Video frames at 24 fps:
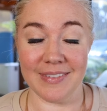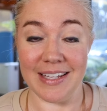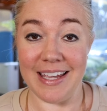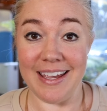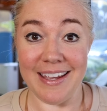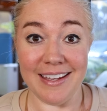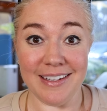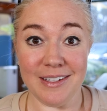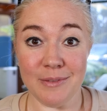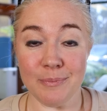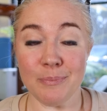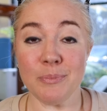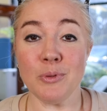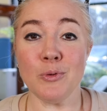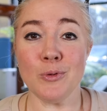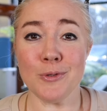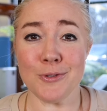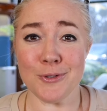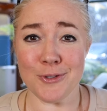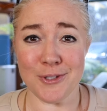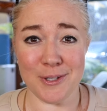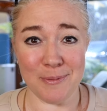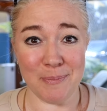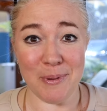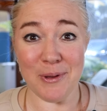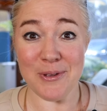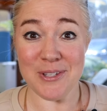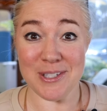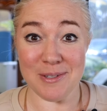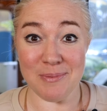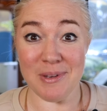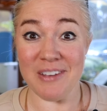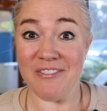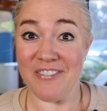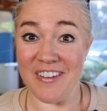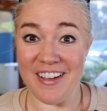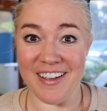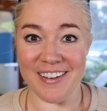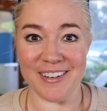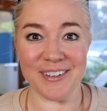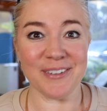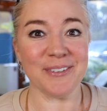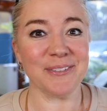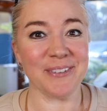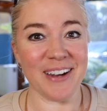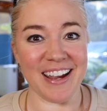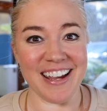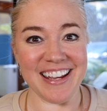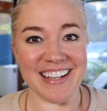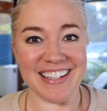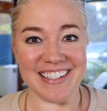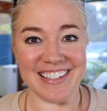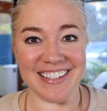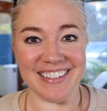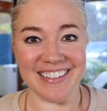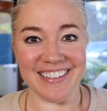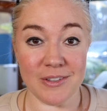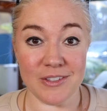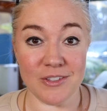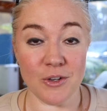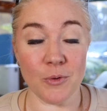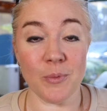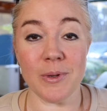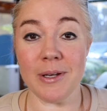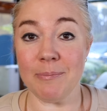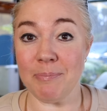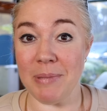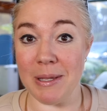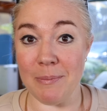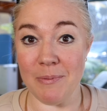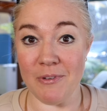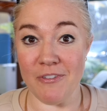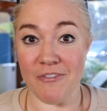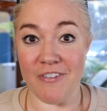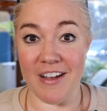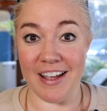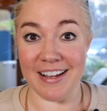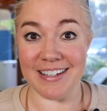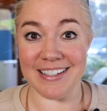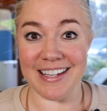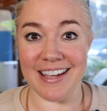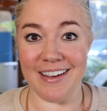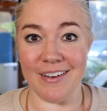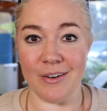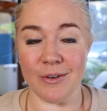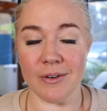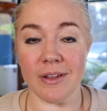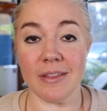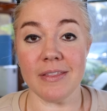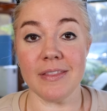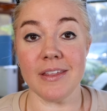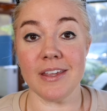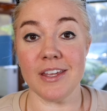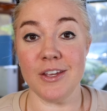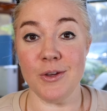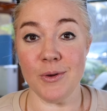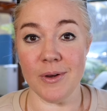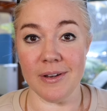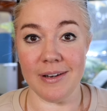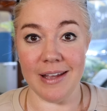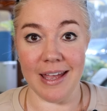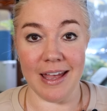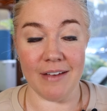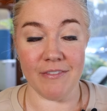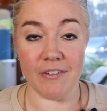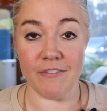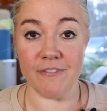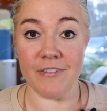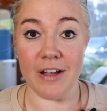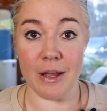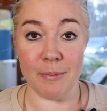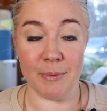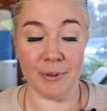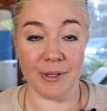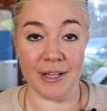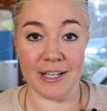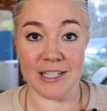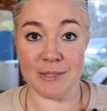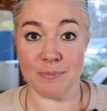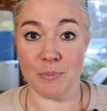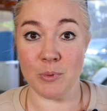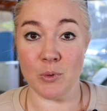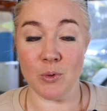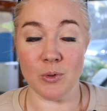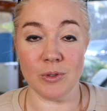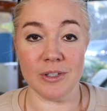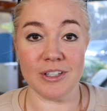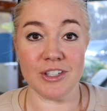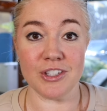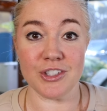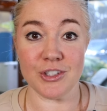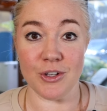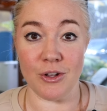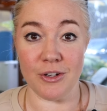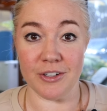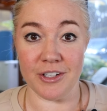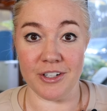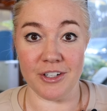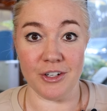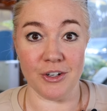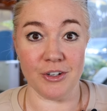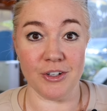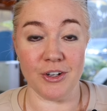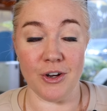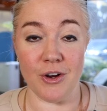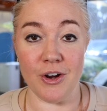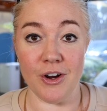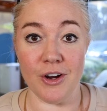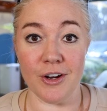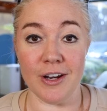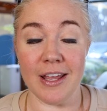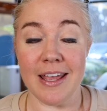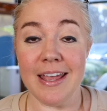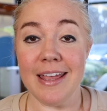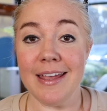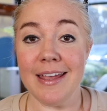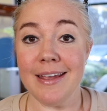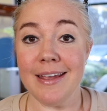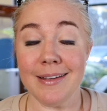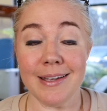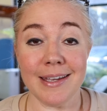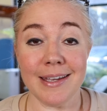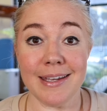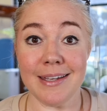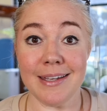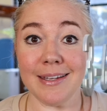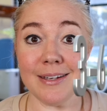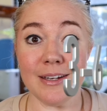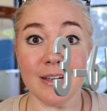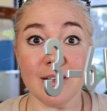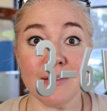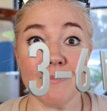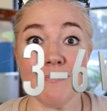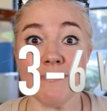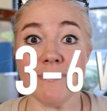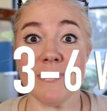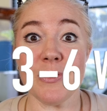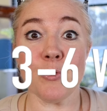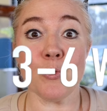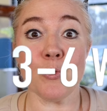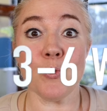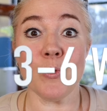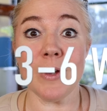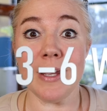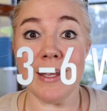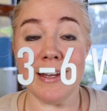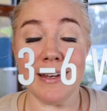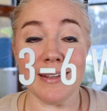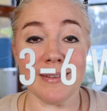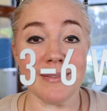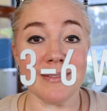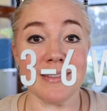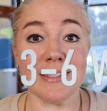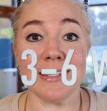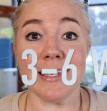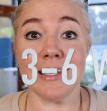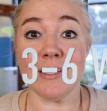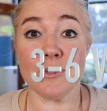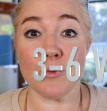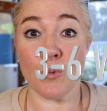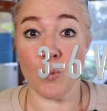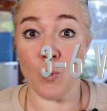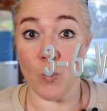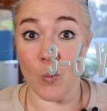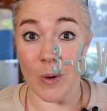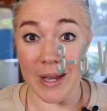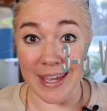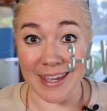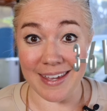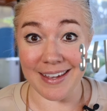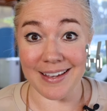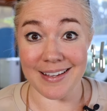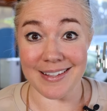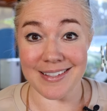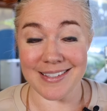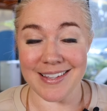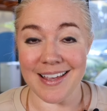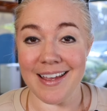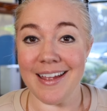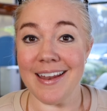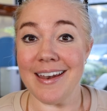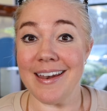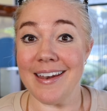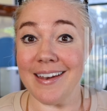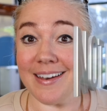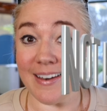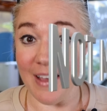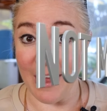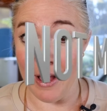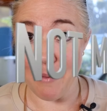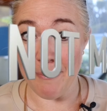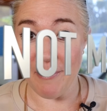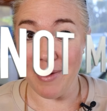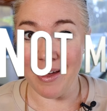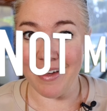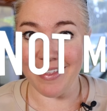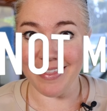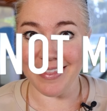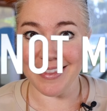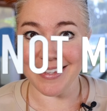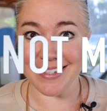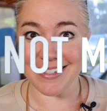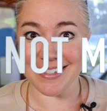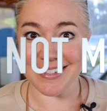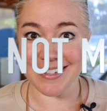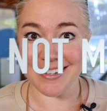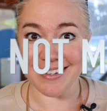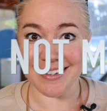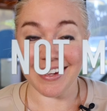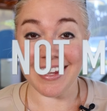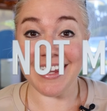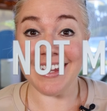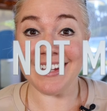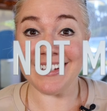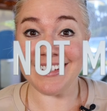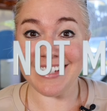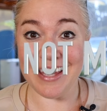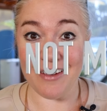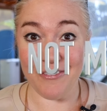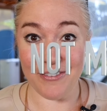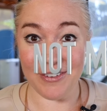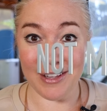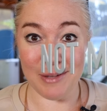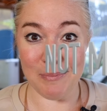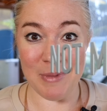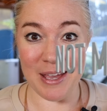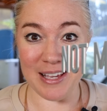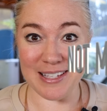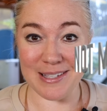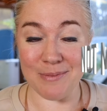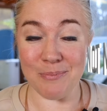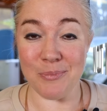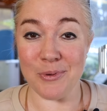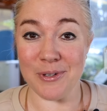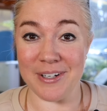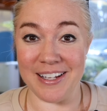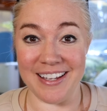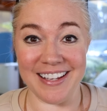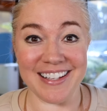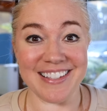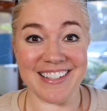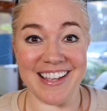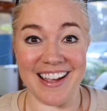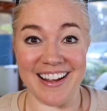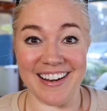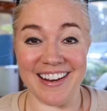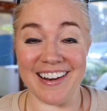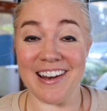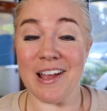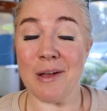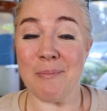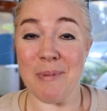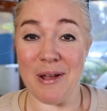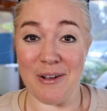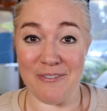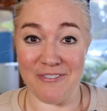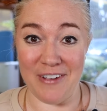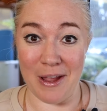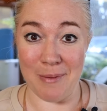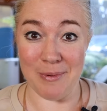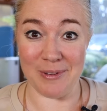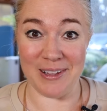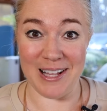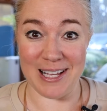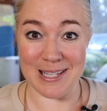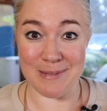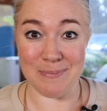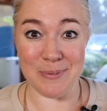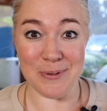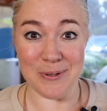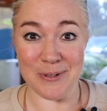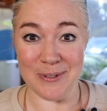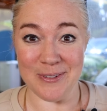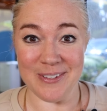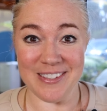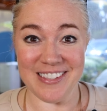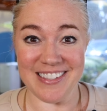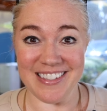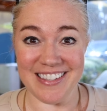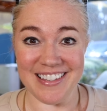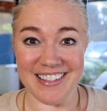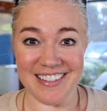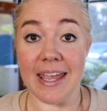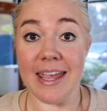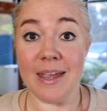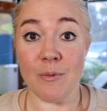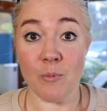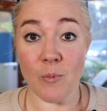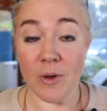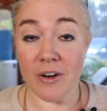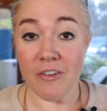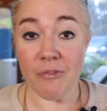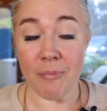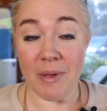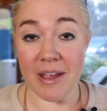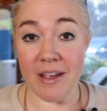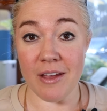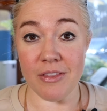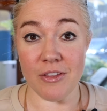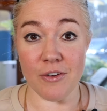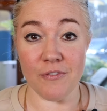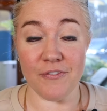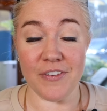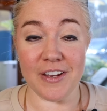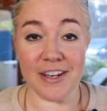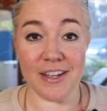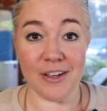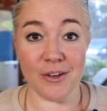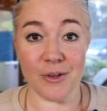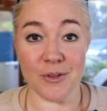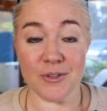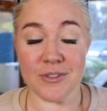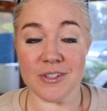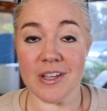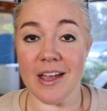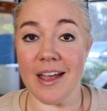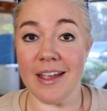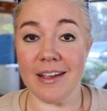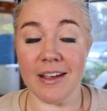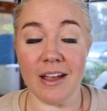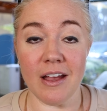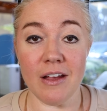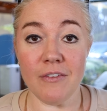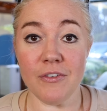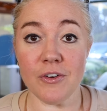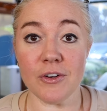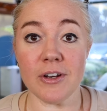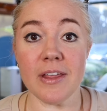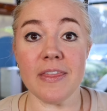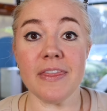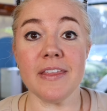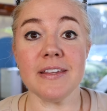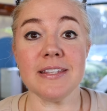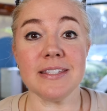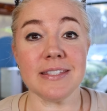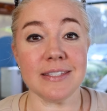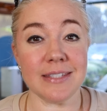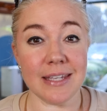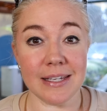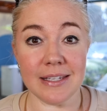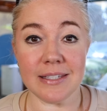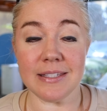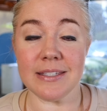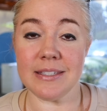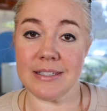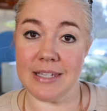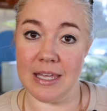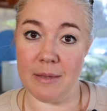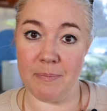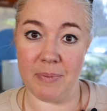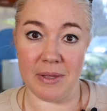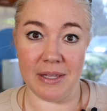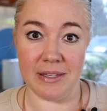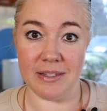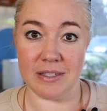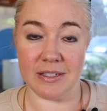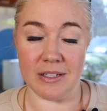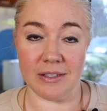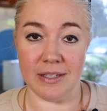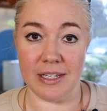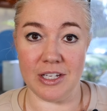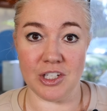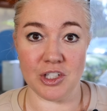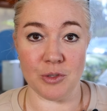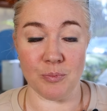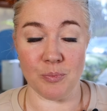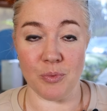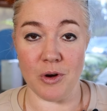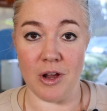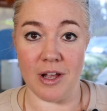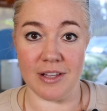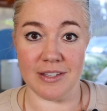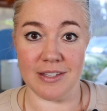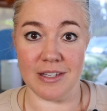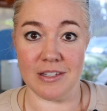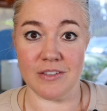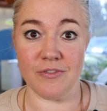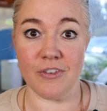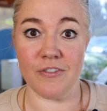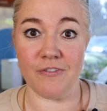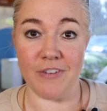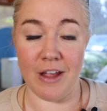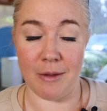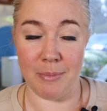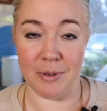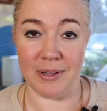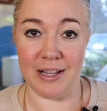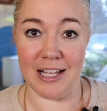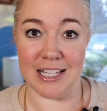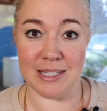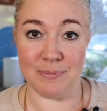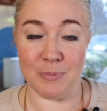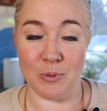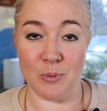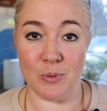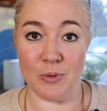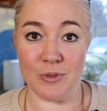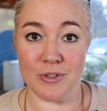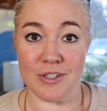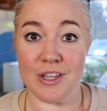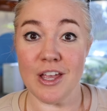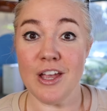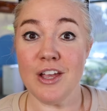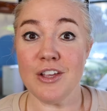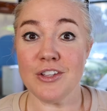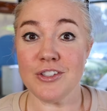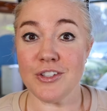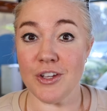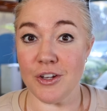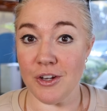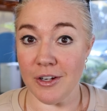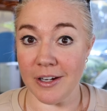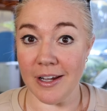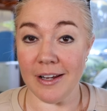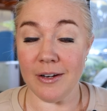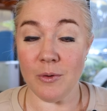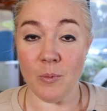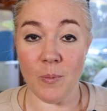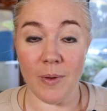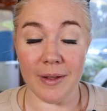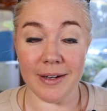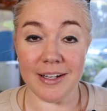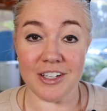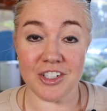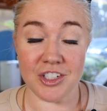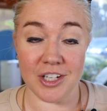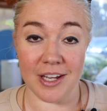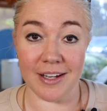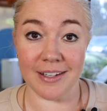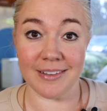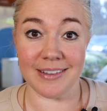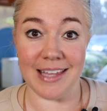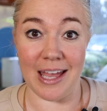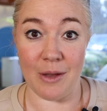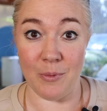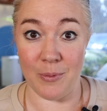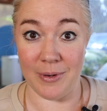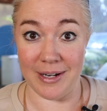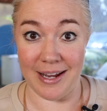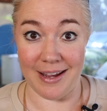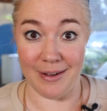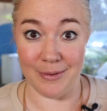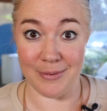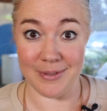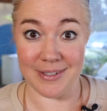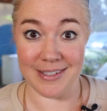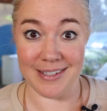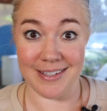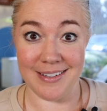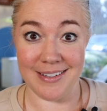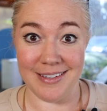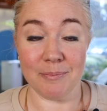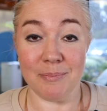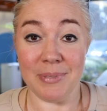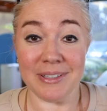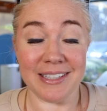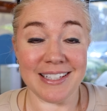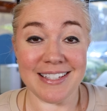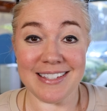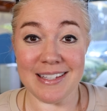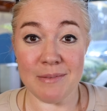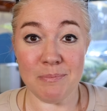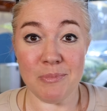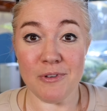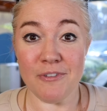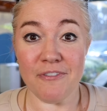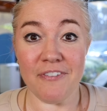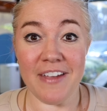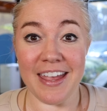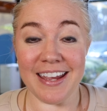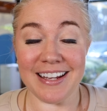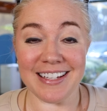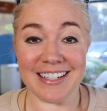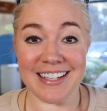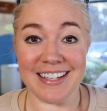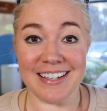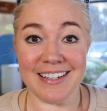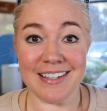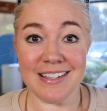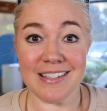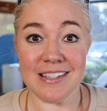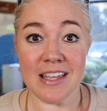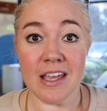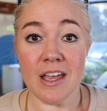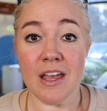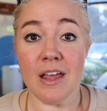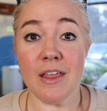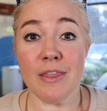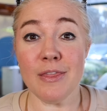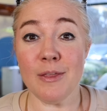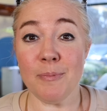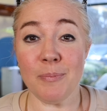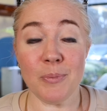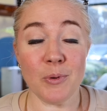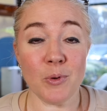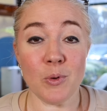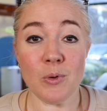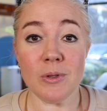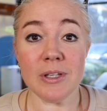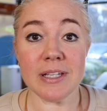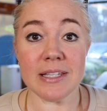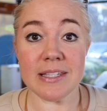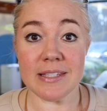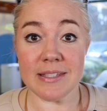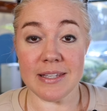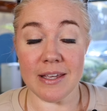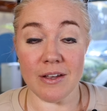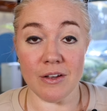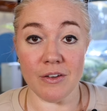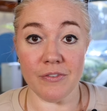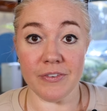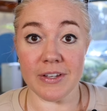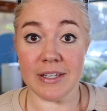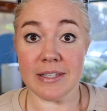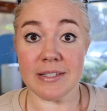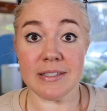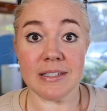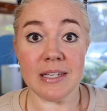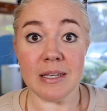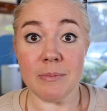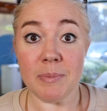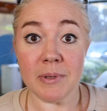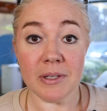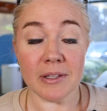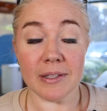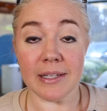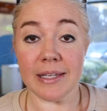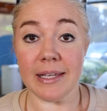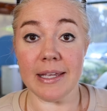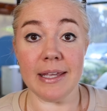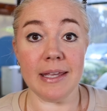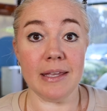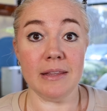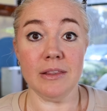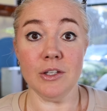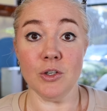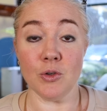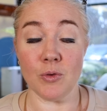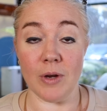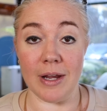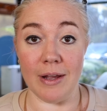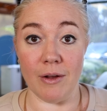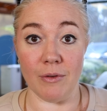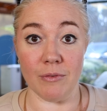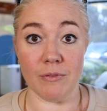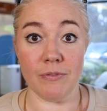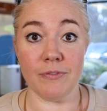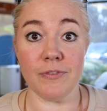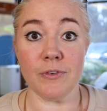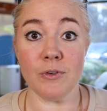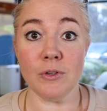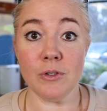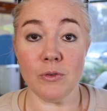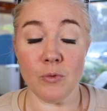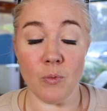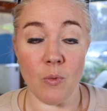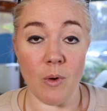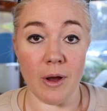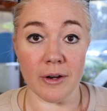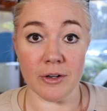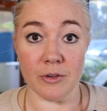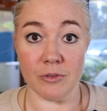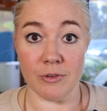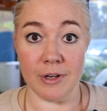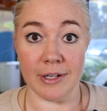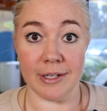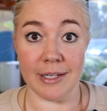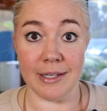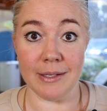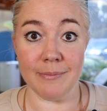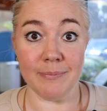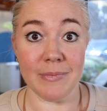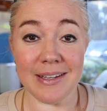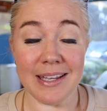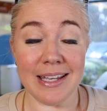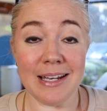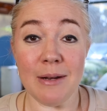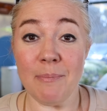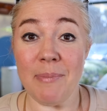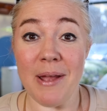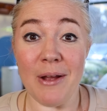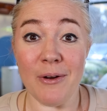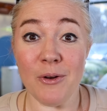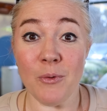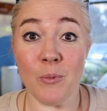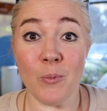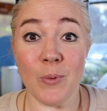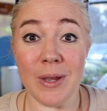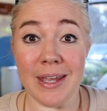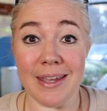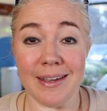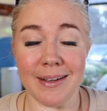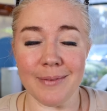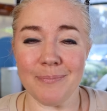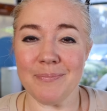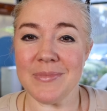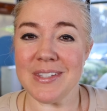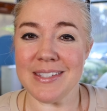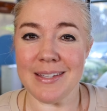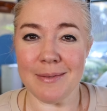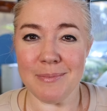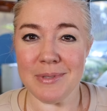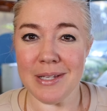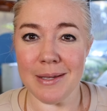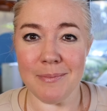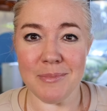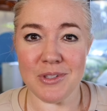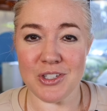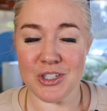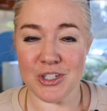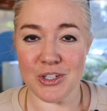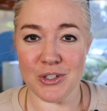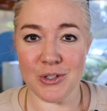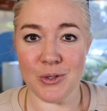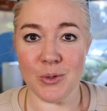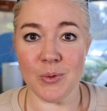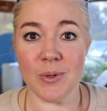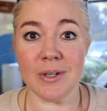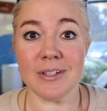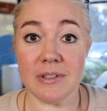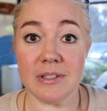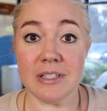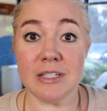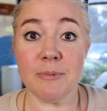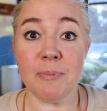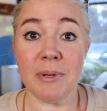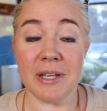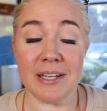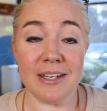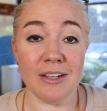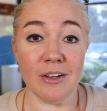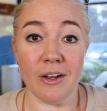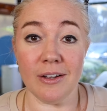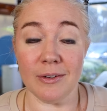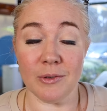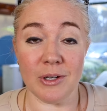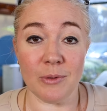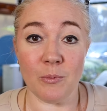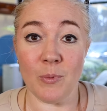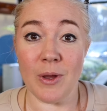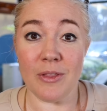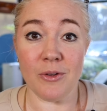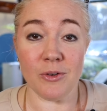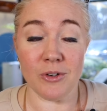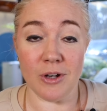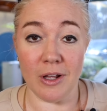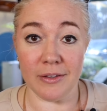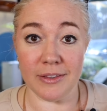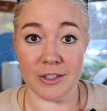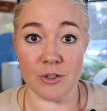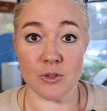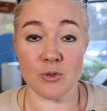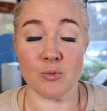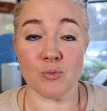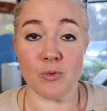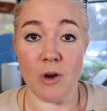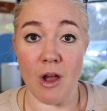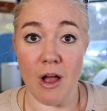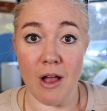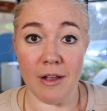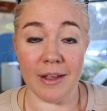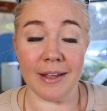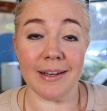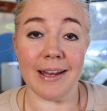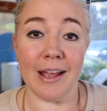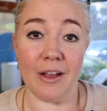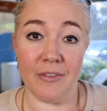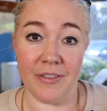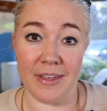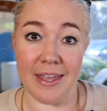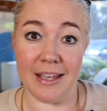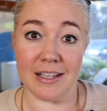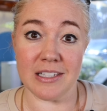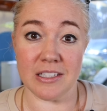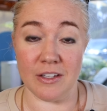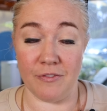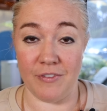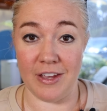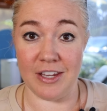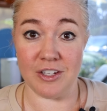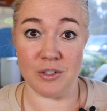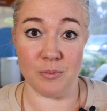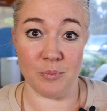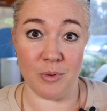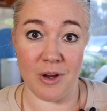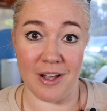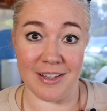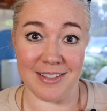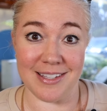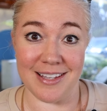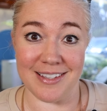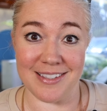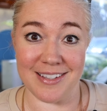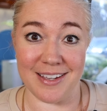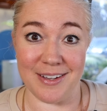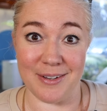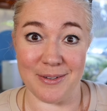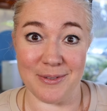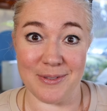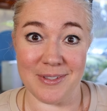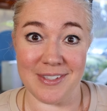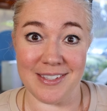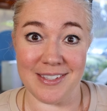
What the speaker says: And pools are supposed to be fun, right? So when people find out that you can have a fiberglass pool installed in your yard in 3 to 6 weeks, not months, it definitely makes them pretty excited about fiberglass pools. In one of my other videos, I covered the 6-step installation process for fiberglass pools, so you're going to want to check that one out. But the simple fact is, the pool itself is typically in the ground full of water running in about a week, sometimes 2, depending on whether or not there's rock and how the excavation process goes.